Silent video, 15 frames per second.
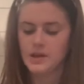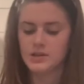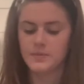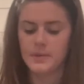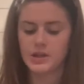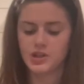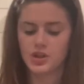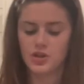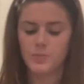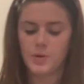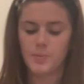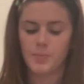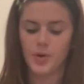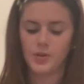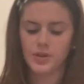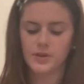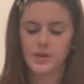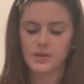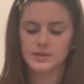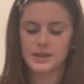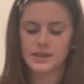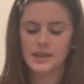make sure you put both of
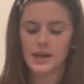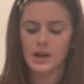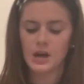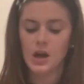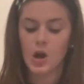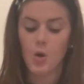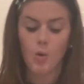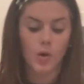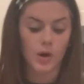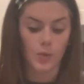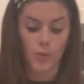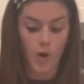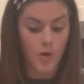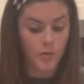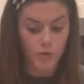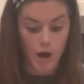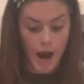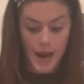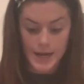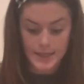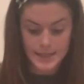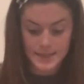those in there or it won't
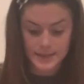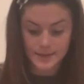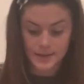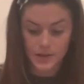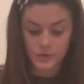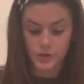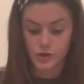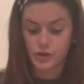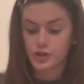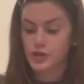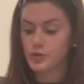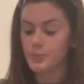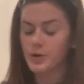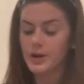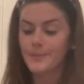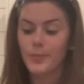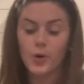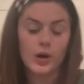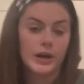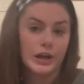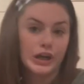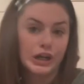rise. Those are super
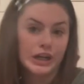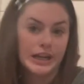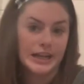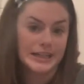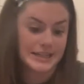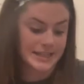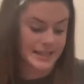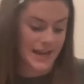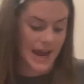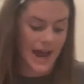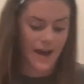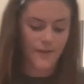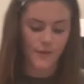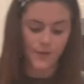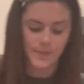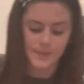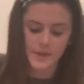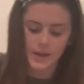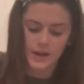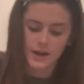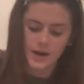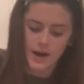important ingredients to have.
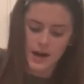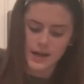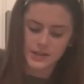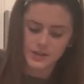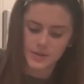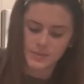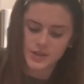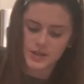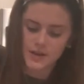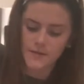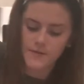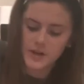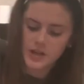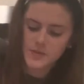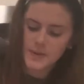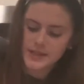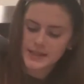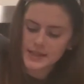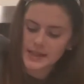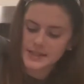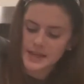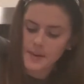All right, so I'm just gonna finish
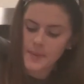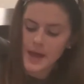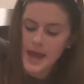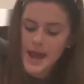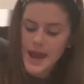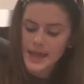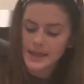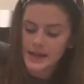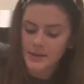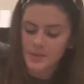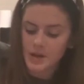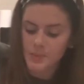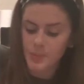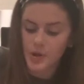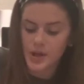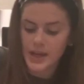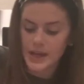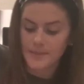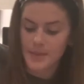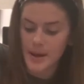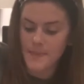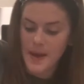mixing this up and then I'm gonna put it
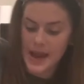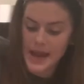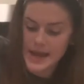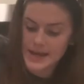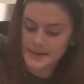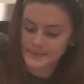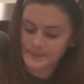in my pan.